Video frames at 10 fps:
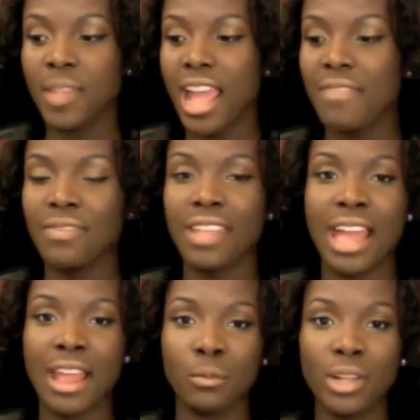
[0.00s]
And
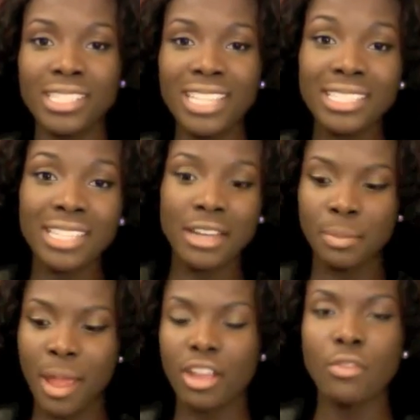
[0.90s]
then once that's done,
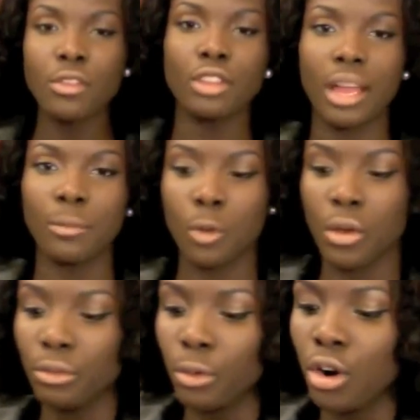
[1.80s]
depending on the look I'm going
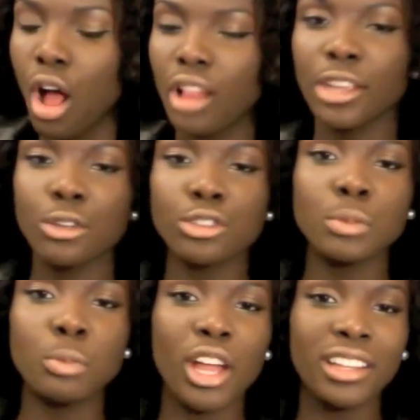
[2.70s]
for, I'll either
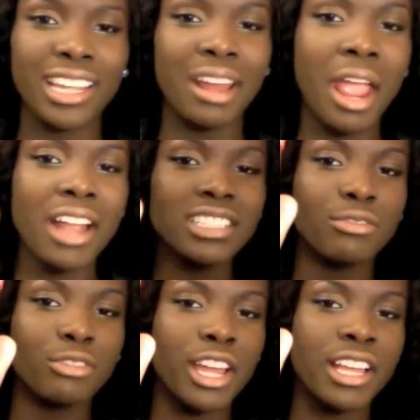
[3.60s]
just put like an
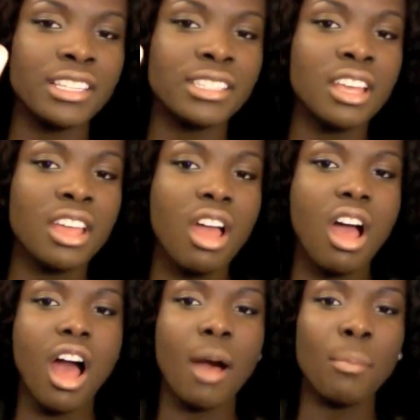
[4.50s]
anti-frizz
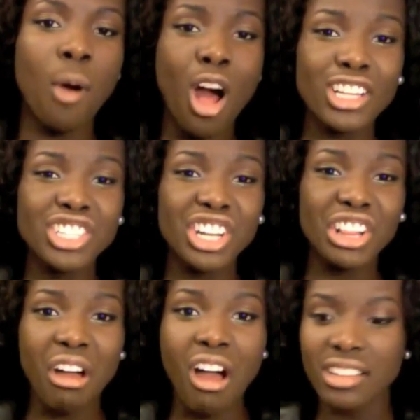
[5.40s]
polishing
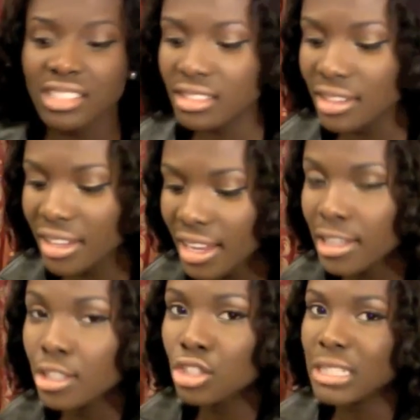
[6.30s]
gloss in
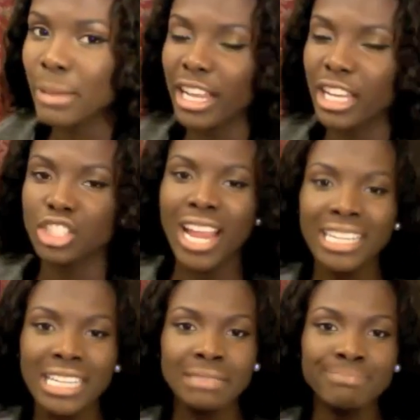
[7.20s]
it just to make it
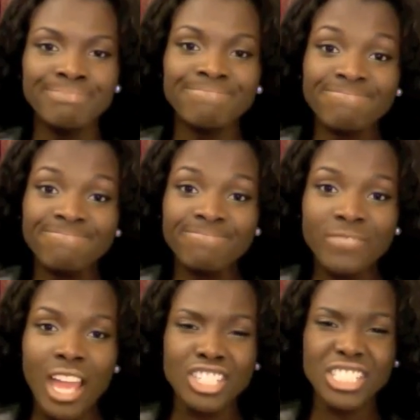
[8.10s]
shiny,
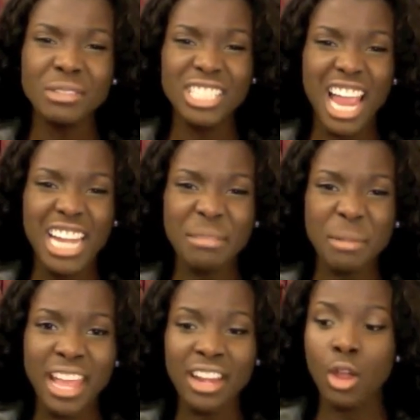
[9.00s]
just a tiny
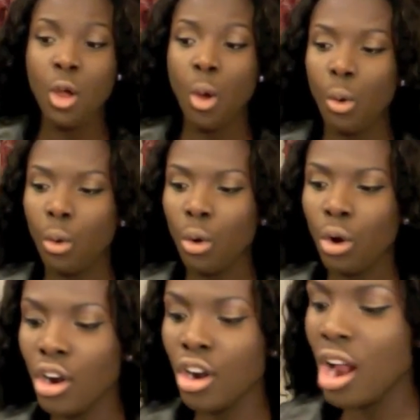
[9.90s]
bit,
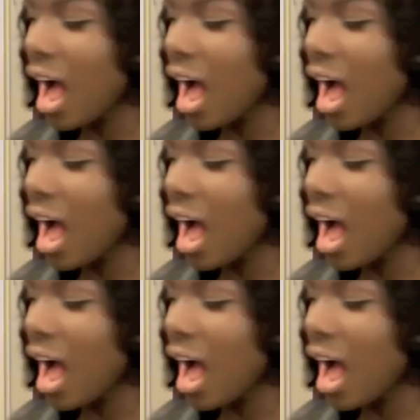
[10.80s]
or